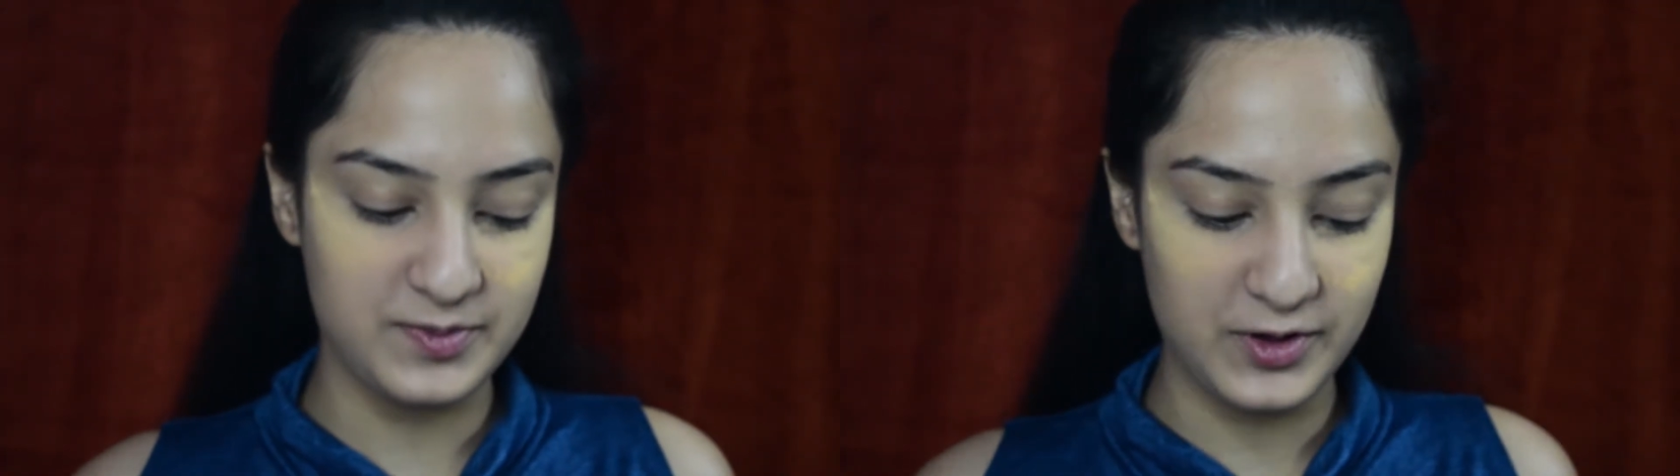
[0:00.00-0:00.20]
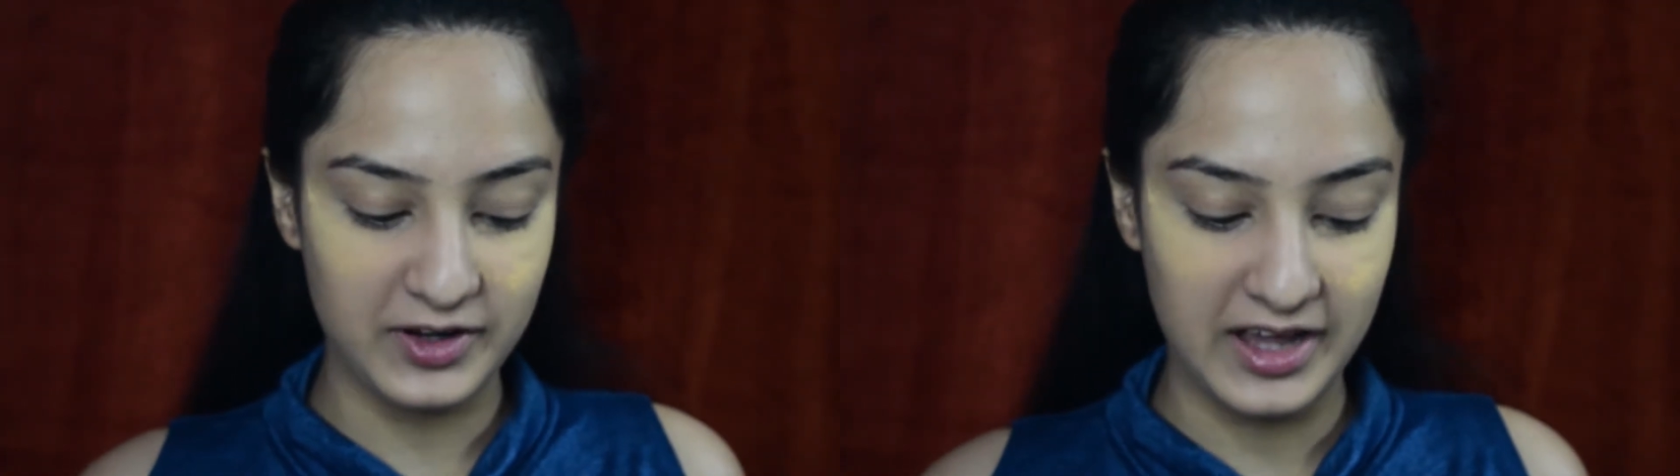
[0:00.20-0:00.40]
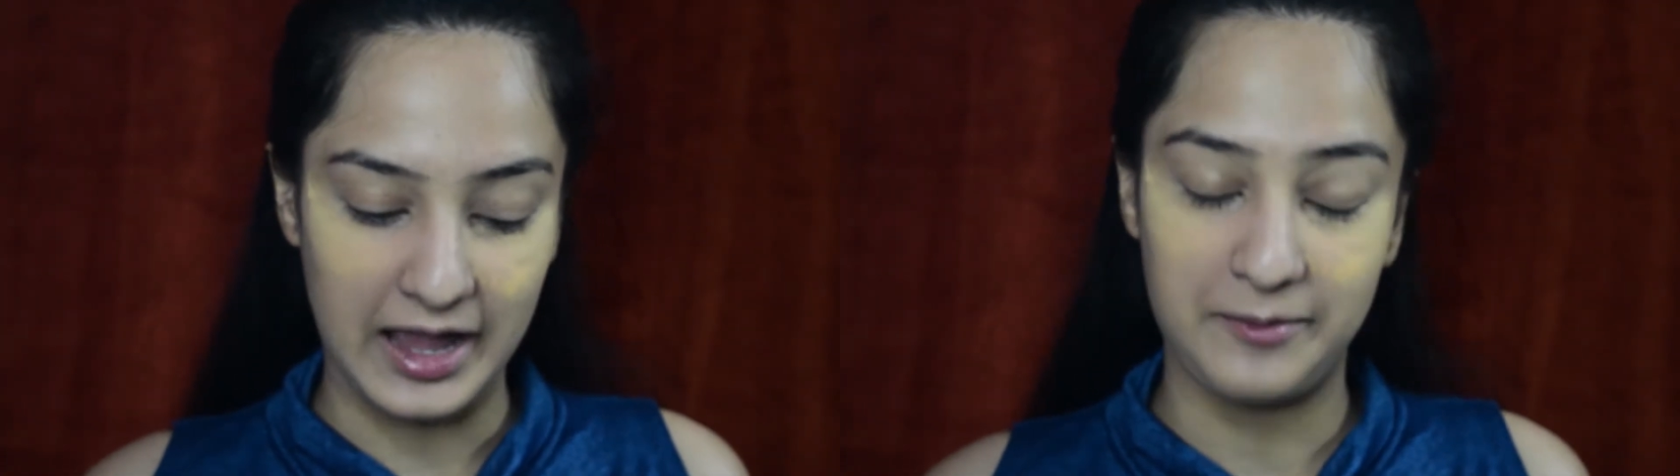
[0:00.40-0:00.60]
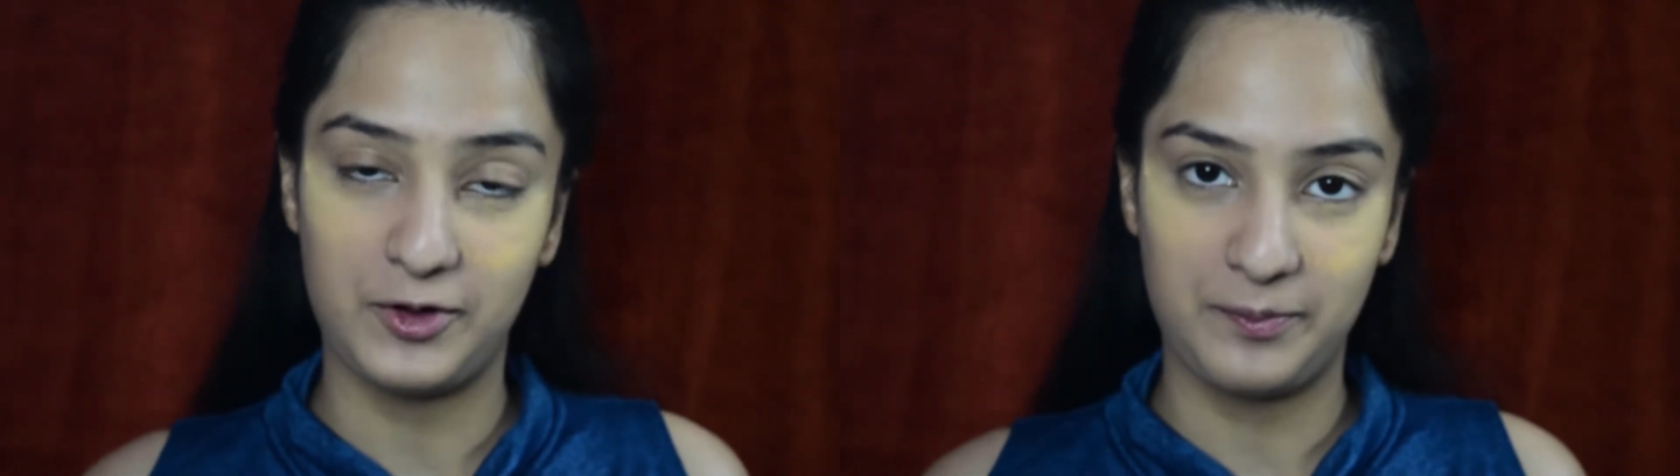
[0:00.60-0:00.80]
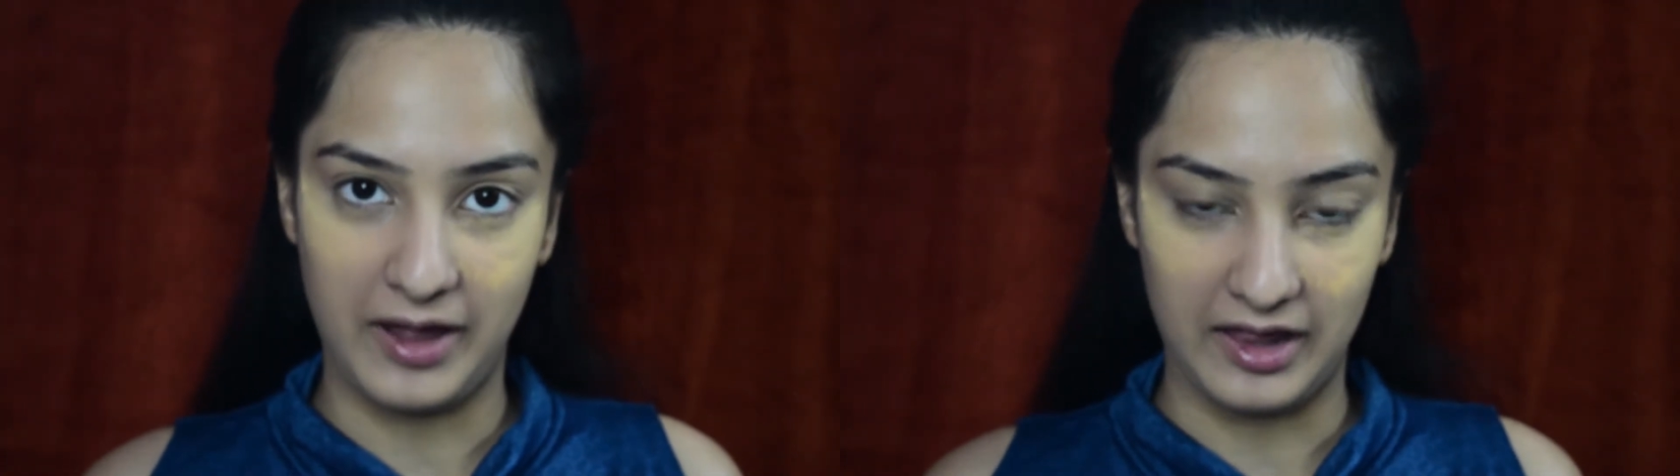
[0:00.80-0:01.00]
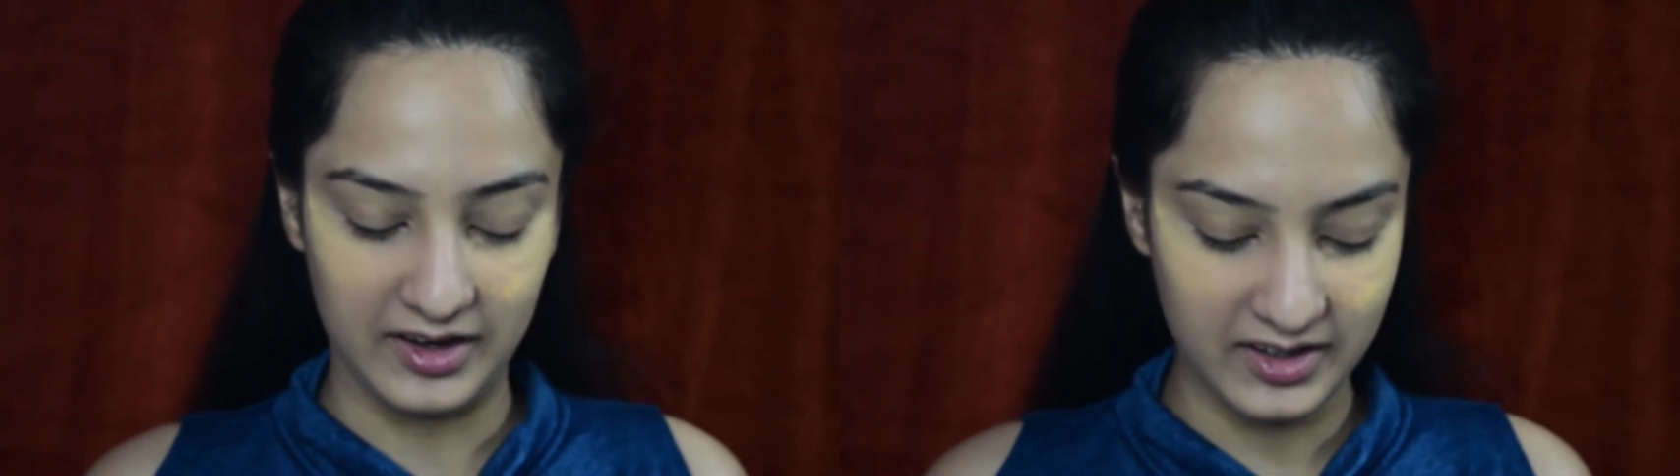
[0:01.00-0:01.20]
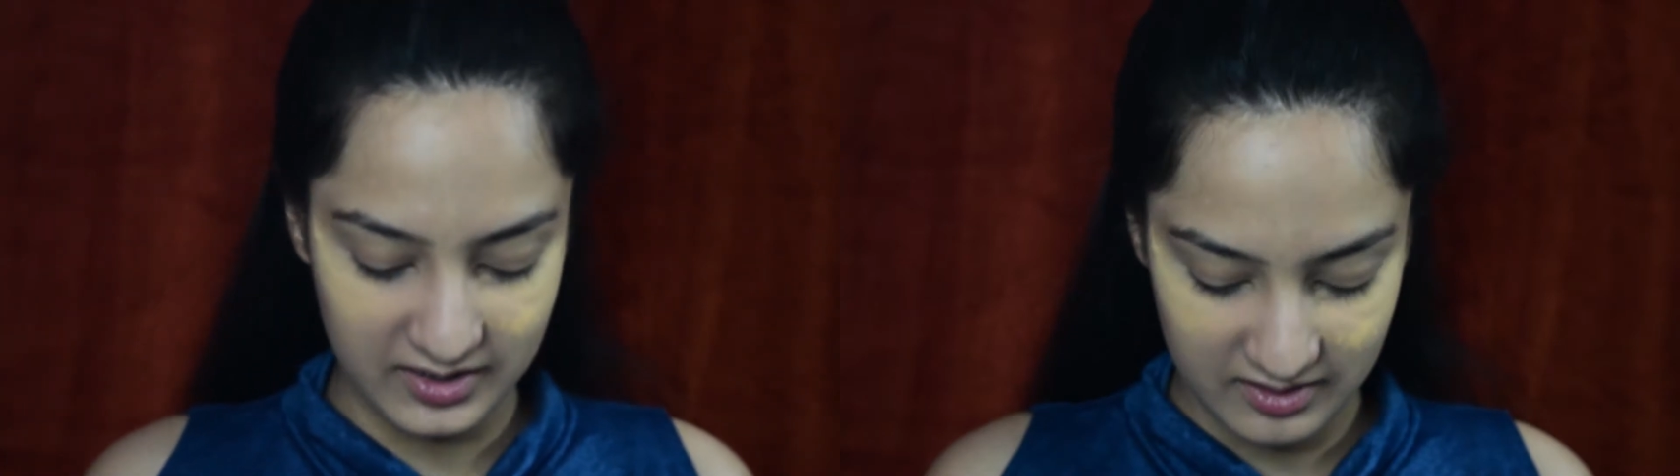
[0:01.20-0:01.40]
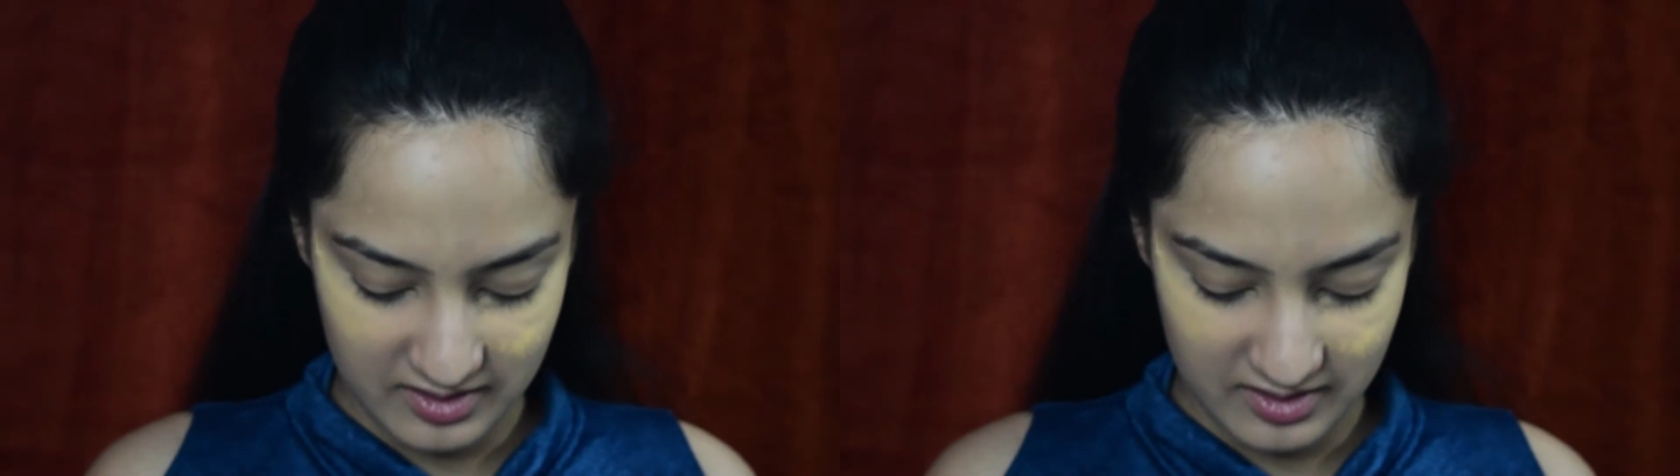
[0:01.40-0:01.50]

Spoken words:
Beauty Eyebrow Palette,